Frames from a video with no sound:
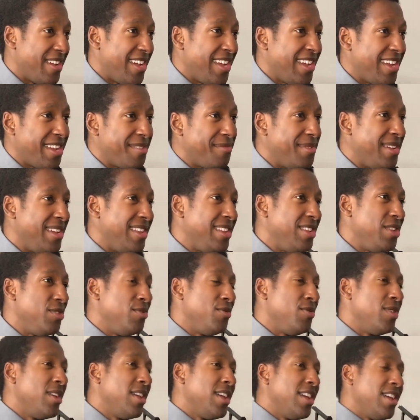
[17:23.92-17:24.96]
Right? I mean,
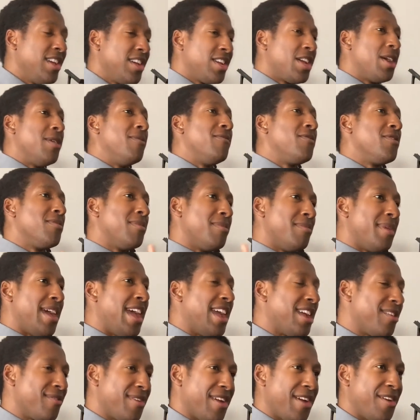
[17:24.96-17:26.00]
you come from a
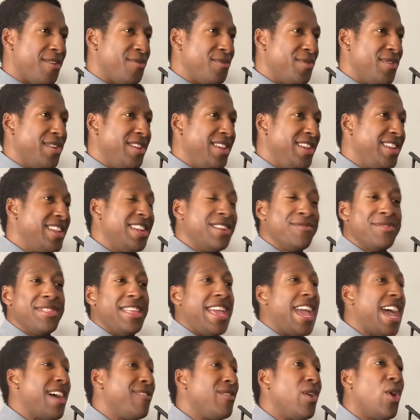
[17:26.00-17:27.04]
background where you didn't really
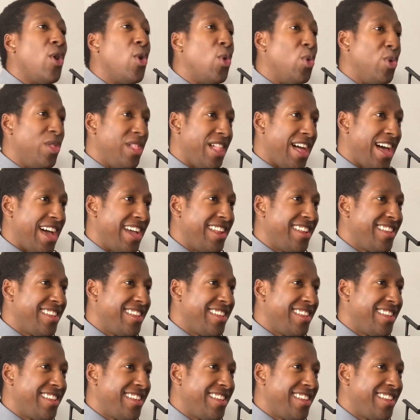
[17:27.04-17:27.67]
have a whole lot.